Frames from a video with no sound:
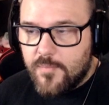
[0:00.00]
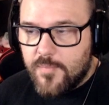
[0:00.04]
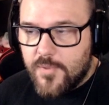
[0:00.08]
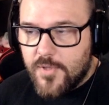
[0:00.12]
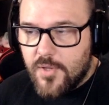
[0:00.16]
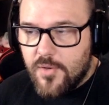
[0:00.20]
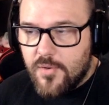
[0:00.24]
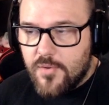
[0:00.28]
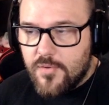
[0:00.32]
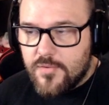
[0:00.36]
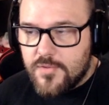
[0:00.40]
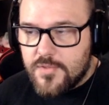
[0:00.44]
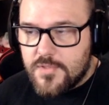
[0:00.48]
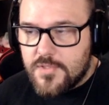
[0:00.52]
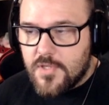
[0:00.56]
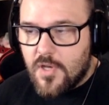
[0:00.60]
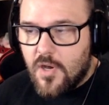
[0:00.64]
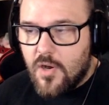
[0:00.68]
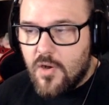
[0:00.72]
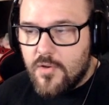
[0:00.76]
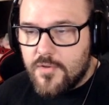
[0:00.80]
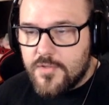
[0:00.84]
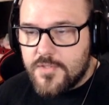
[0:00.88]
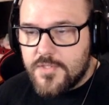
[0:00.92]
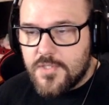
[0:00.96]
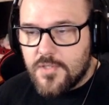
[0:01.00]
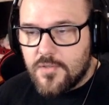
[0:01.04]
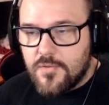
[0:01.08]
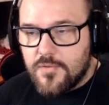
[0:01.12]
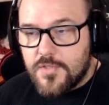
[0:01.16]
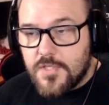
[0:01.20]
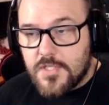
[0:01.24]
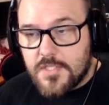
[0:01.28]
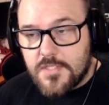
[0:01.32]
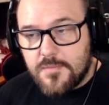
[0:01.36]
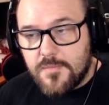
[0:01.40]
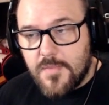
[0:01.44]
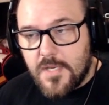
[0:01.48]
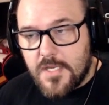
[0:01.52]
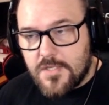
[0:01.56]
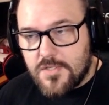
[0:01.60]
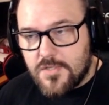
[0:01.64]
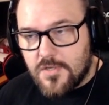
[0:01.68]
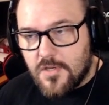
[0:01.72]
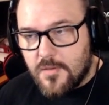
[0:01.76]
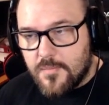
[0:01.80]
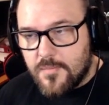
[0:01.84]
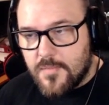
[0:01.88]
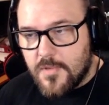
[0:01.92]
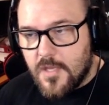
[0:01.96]
blows also doesn't match
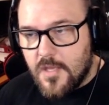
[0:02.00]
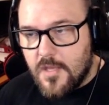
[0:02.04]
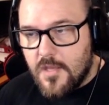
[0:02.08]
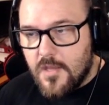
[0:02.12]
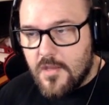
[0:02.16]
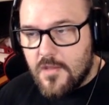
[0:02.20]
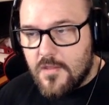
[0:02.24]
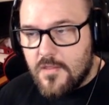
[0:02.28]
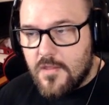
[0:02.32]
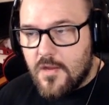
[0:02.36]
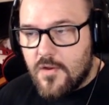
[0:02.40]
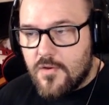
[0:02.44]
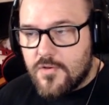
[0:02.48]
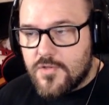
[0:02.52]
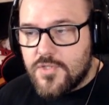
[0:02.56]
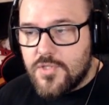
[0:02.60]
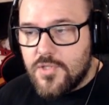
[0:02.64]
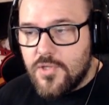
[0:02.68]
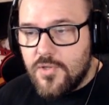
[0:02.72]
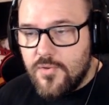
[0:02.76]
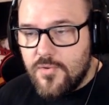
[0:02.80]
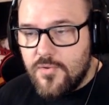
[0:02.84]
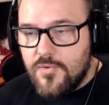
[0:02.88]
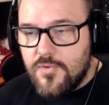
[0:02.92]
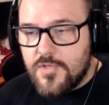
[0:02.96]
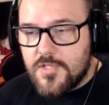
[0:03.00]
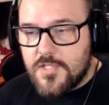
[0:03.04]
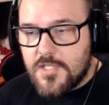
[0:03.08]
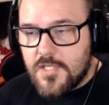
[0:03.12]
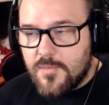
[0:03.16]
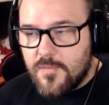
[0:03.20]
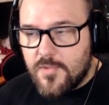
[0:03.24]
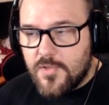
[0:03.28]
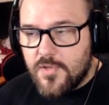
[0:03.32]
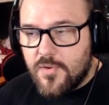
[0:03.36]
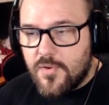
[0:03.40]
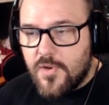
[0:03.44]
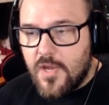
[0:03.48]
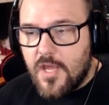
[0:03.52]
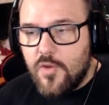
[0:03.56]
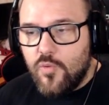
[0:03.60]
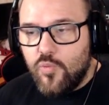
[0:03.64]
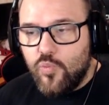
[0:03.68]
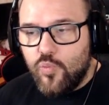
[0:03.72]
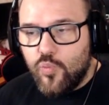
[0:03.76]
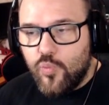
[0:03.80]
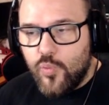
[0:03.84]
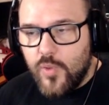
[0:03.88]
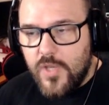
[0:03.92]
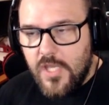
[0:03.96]
up. They're too similar
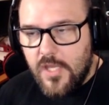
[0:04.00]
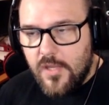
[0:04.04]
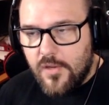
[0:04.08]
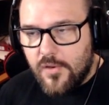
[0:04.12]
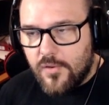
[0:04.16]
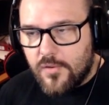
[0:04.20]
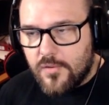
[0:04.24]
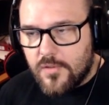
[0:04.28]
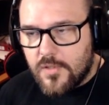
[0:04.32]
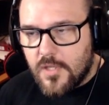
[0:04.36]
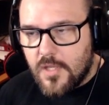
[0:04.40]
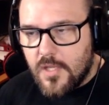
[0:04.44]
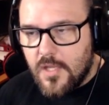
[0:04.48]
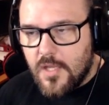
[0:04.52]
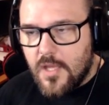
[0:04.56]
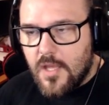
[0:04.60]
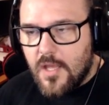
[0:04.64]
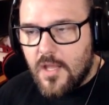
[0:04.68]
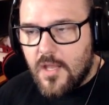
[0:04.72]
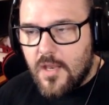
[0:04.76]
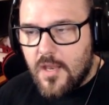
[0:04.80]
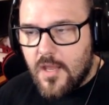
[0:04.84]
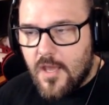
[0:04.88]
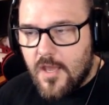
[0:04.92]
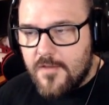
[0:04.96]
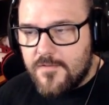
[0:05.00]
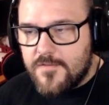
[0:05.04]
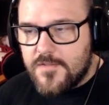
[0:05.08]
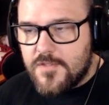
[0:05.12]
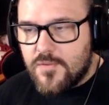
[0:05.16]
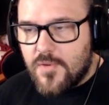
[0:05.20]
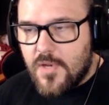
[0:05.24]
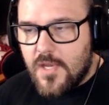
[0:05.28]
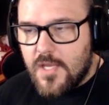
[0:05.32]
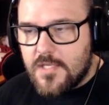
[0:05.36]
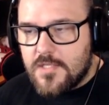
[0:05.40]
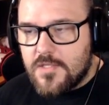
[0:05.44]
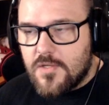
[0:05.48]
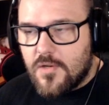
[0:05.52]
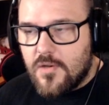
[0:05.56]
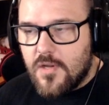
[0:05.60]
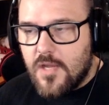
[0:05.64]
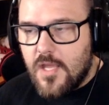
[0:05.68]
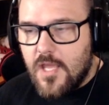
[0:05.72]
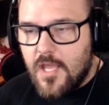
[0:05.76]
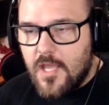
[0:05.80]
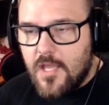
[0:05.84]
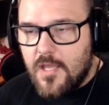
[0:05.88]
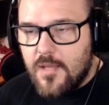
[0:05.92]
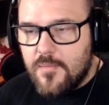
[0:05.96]
and weird. Knife strikes are
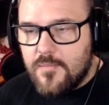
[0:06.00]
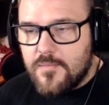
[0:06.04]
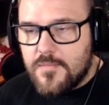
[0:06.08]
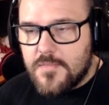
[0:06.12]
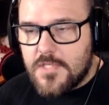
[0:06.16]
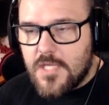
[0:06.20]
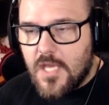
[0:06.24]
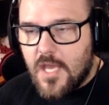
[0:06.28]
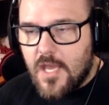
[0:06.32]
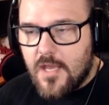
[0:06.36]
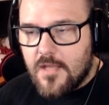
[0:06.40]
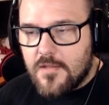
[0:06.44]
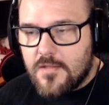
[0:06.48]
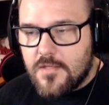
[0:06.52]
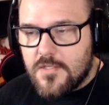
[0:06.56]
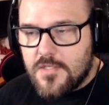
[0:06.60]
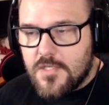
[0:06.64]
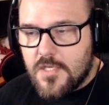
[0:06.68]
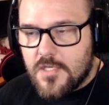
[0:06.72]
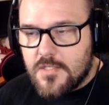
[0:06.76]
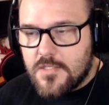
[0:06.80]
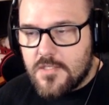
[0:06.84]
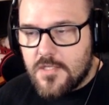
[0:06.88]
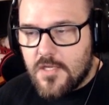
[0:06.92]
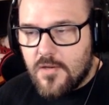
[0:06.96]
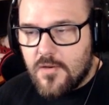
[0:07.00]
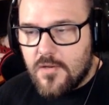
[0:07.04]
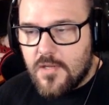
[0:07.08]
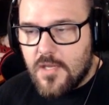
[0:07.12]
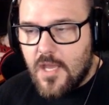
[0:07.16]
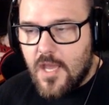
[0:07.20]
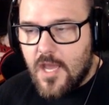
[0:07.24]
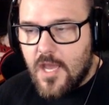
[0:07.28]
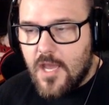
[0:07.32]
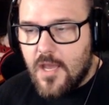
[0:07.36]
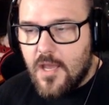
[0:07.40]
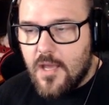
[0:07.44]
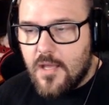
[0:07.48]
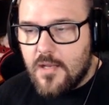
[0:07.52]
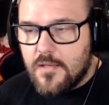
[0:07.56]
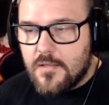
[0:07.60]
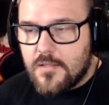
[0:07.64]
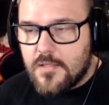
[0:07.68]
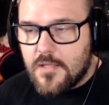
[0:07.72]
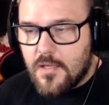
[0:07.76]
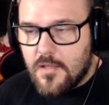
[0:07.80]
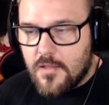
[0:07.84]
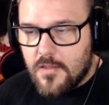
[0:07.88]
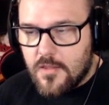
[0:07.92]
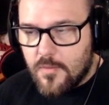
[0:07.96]
aimed at the chest area,
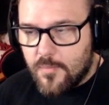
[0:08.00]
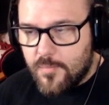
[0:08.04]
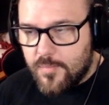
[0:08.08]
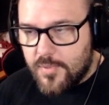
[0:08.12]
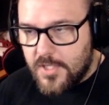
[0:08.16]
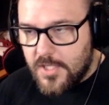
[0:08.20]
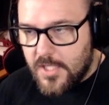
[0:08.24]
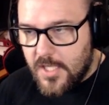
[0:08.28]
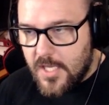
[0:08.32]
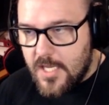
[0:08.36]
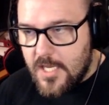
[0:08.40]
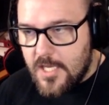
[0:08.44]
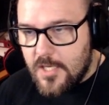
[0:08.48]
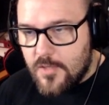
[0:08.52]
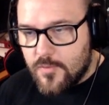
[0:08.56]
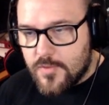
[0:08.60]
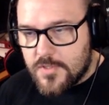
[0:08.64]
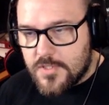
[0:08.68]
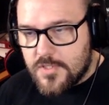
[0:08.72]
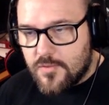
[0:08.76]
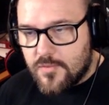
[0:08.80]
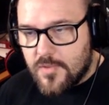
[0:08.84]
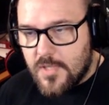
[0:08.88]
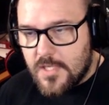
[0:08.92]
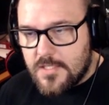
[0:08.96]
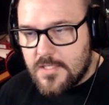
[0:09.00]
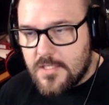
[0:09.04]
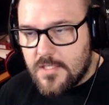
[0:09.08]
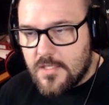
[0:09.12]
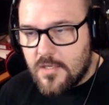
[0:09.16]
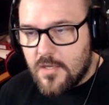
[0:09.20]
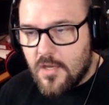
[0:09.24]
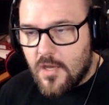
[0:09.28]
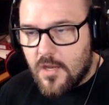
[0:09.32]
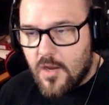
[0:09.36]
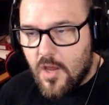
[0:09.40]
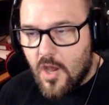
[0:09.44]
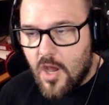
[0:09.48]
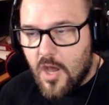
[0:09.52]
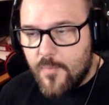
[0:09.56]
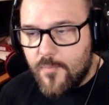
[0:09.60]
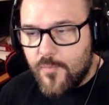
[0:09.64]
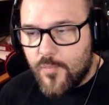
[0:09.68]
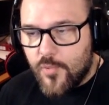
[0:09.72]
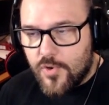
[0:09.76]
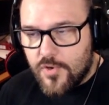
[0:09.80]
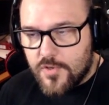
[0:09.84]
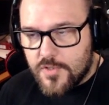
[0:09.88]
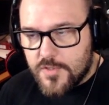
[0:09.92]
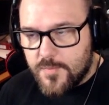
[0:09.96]
and the blade was directed not
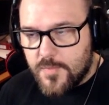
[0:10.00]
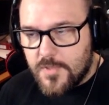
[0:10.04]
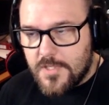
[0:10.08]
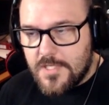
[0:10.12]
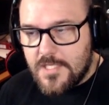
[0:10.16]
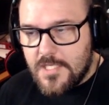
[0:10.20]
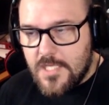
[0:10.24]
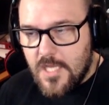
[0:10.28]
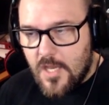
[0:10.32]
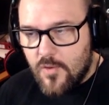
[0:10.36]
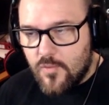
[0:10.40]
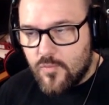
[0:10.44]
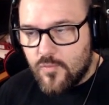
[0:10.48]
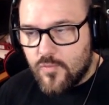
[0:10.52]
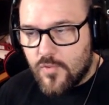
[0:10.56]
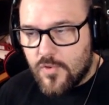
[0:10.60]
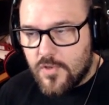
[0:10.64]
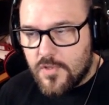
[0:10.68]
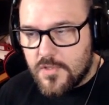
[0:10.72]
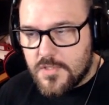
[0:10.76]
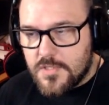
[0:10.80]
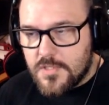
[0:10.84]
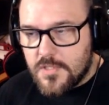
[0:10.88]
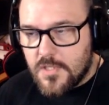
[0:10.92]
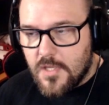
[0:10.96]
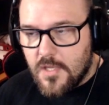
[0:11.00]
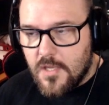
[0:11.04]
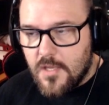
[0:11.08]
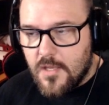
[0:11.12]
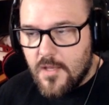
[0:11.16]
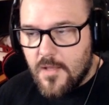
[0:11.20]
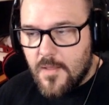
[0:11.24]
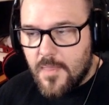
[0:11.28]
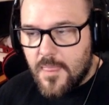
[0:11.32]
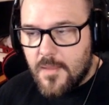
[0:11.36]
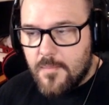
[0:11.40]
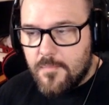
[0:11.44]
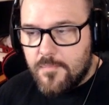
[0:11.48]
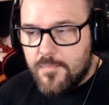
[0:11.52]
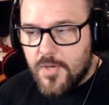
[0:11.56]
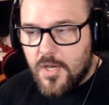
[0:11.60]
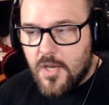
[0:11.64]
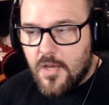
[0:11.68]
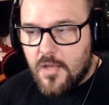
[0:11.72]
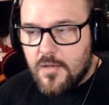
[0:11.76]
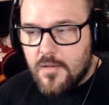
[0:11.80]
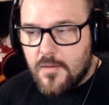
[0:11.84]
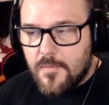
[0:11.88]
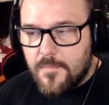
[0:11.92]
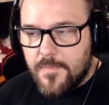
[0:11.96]
upwards but downwards,
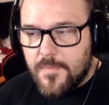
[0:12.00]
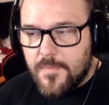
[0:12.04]
but